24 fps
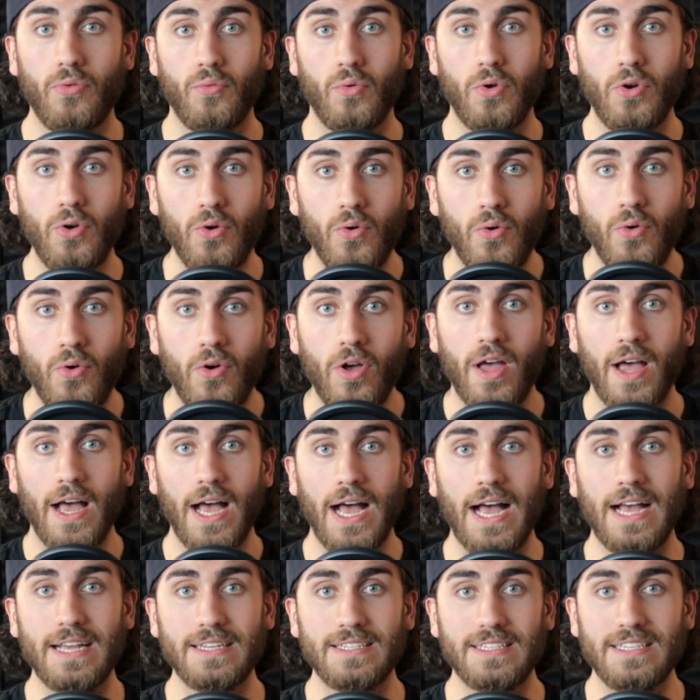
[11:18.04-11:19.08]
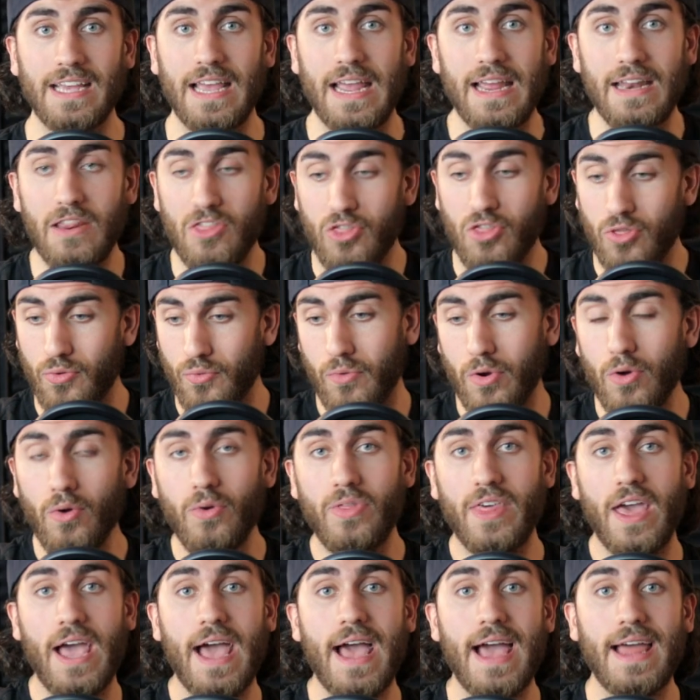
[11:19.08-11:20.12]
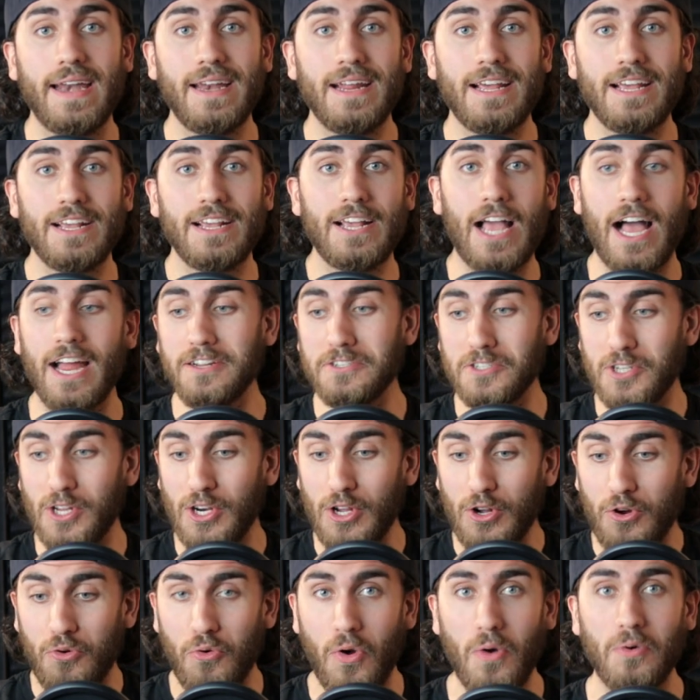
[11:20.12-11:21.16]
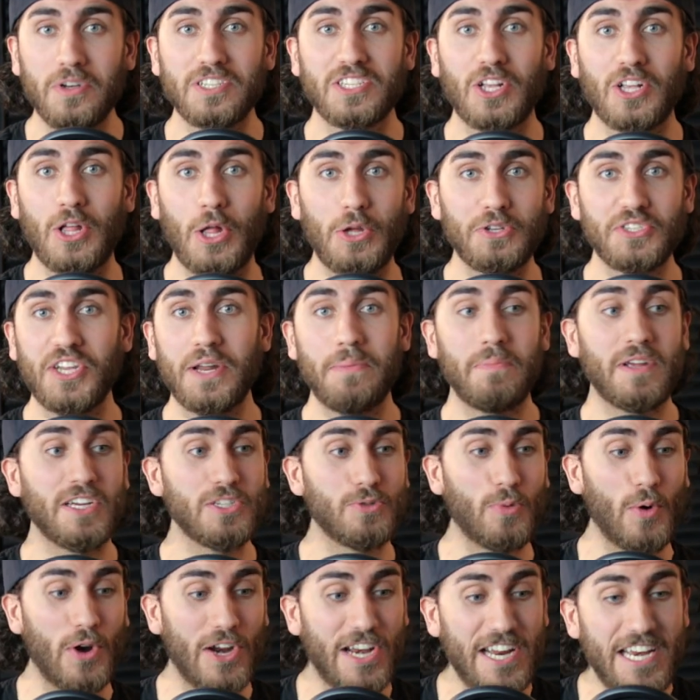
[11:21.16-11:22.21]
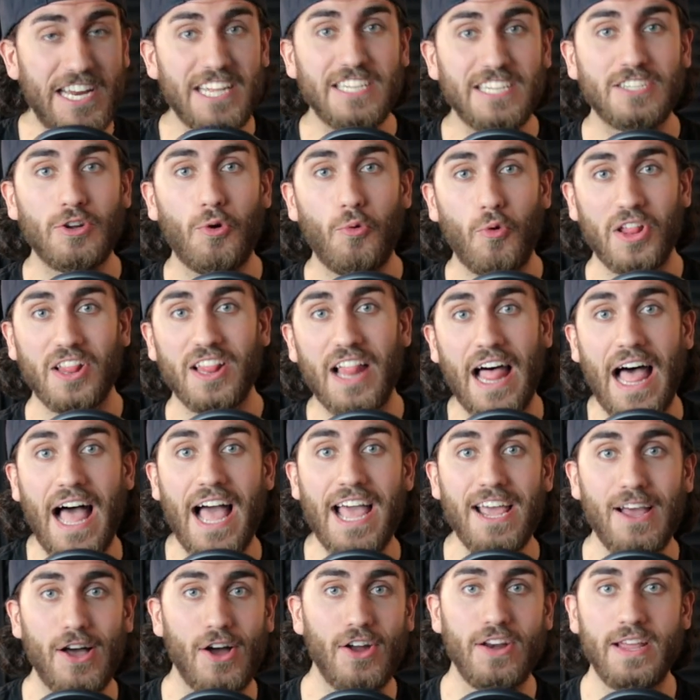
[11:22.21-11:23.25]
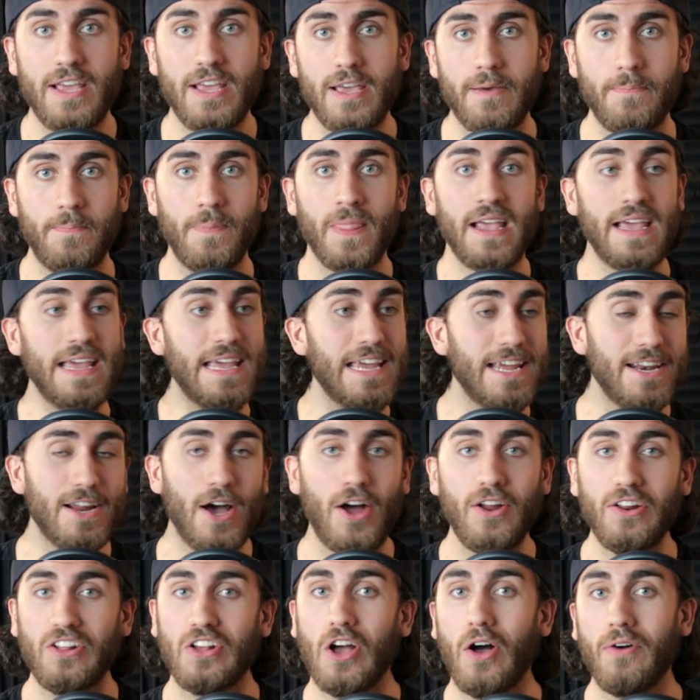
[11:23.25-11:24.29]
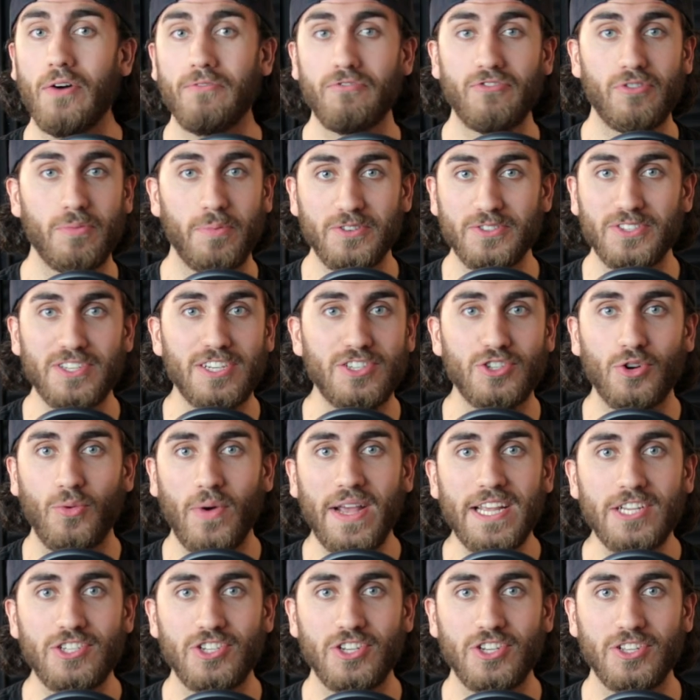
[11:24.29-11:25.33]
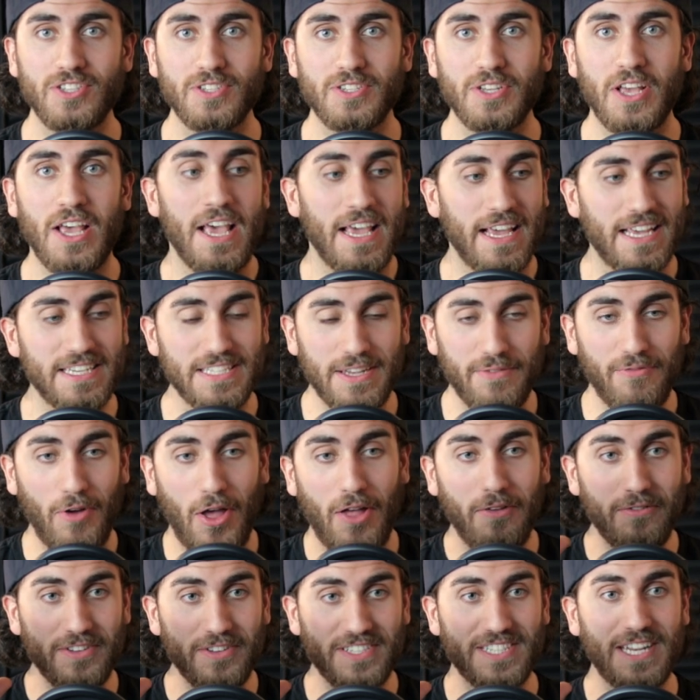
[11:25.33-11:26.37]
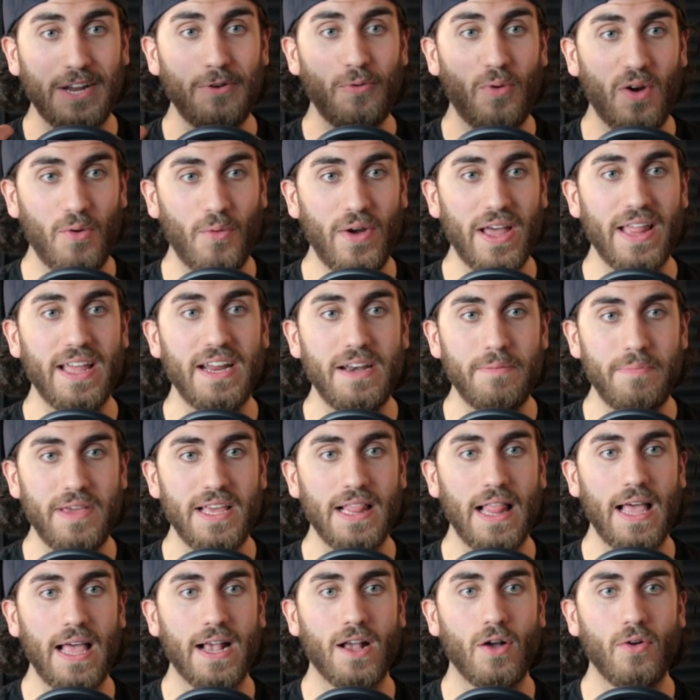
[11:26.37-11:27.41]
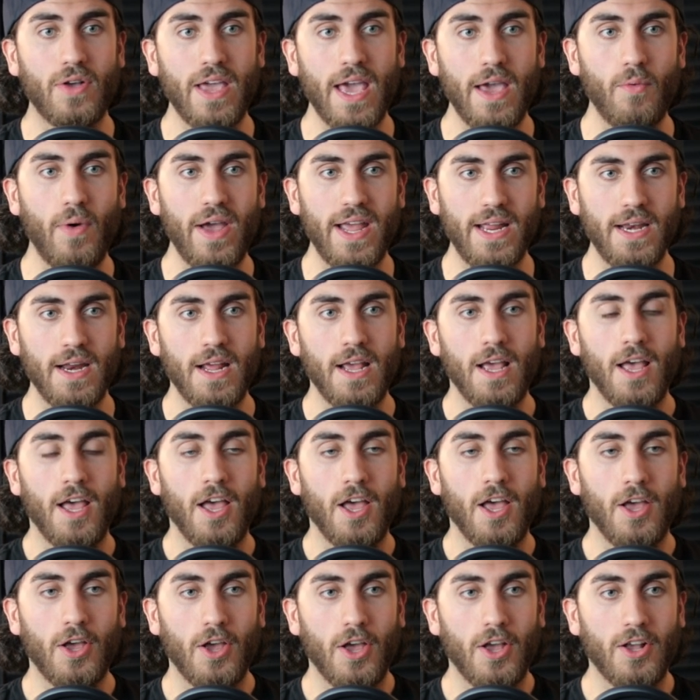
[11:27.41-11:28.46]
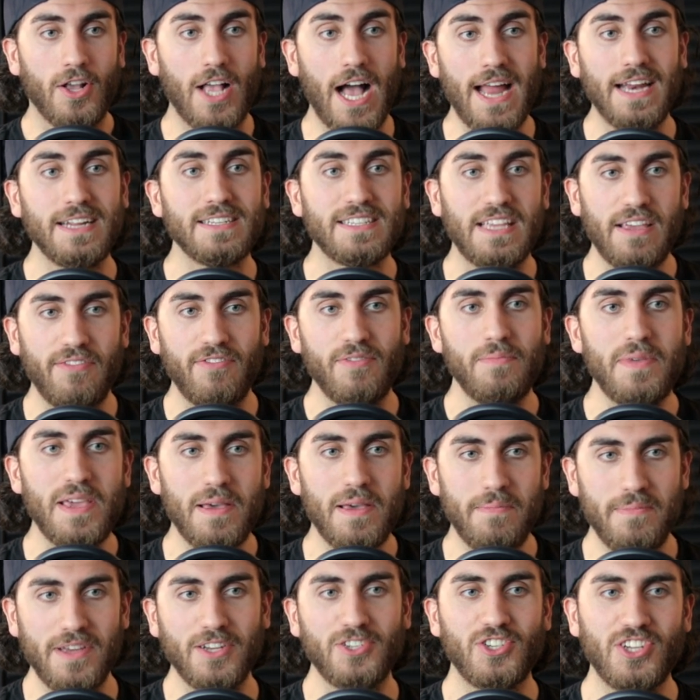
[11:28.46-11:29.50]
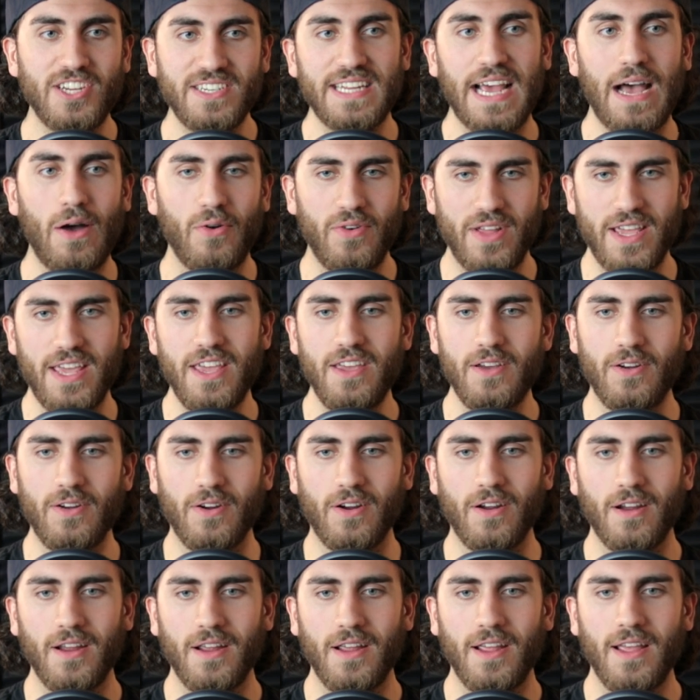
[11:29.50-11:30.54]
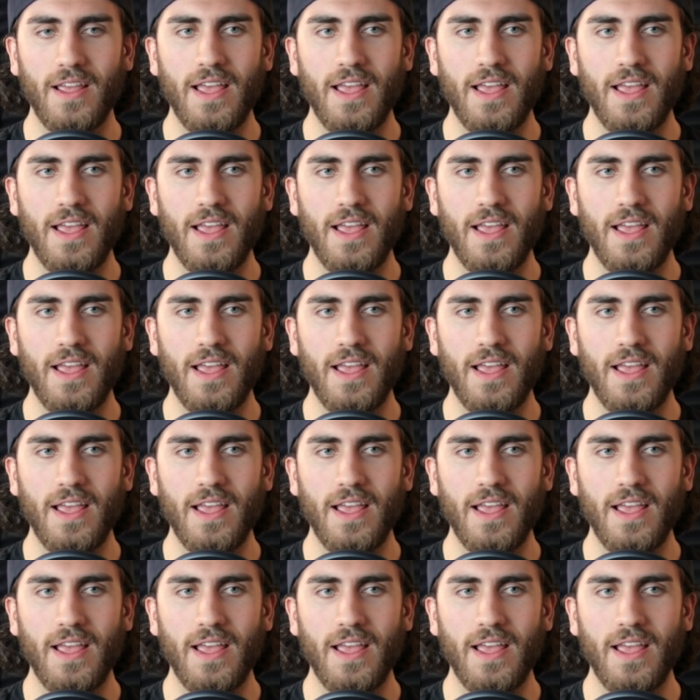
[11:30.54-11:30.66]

through us. And through that, God is going to grow us close to him, because we're going to need to rely on him in uncomfortable situations. Because if all of a sudden we're willing to be like, okay, wait, God has given me a mission down here,